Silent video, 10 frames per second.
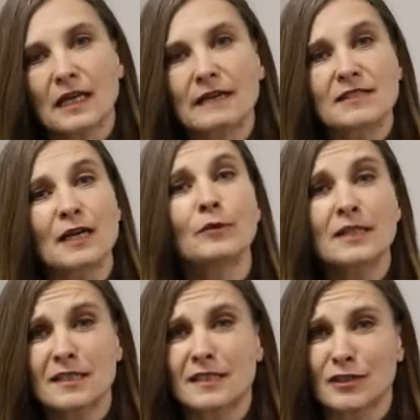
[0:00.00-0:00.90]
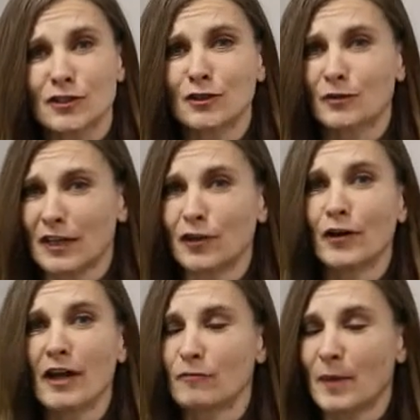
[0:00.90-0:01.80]
If somebody says to you they
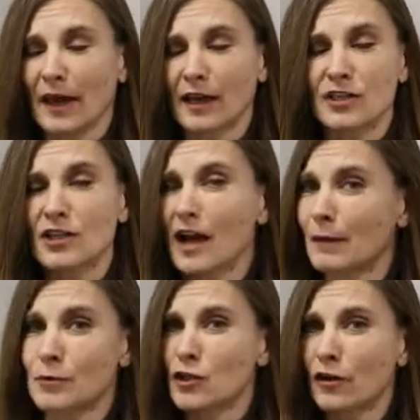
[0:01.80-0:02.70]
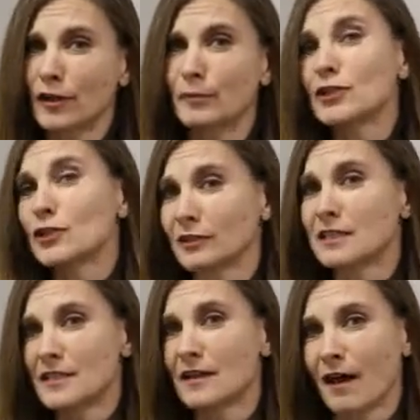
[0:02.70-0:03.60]
don't have baggage, I'm sorry, but you're
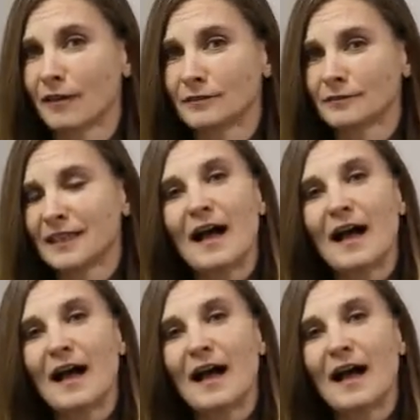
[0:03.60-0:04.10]
in denial.